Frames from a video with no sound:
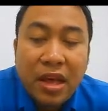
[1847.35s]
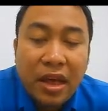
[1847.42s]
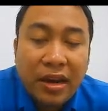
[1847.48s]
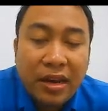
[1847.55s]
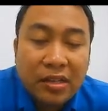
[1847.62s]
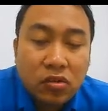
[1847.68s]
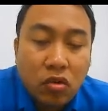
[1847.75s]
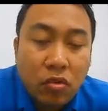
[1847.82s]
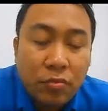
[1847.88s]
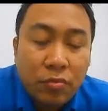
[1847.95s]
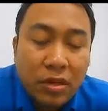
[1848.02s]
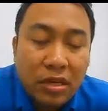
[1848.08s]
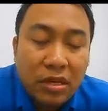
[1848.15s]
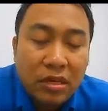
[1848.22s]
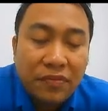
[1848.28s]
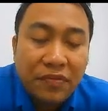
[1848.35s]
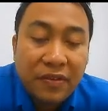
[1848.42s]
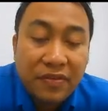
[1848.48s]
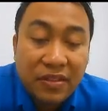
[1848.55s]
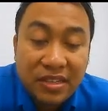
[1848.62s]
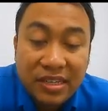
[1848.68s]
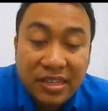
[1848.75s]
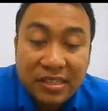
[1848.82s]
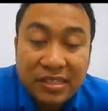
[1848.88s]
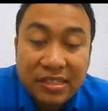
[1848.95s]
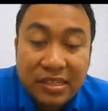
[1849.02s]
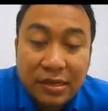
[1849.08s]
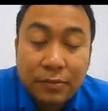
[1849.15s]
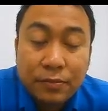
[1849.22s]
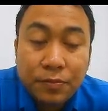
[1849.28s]
and then Scomi 50 cents.
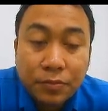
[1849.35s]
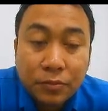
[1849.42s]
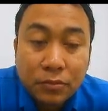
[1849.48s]
Yeah.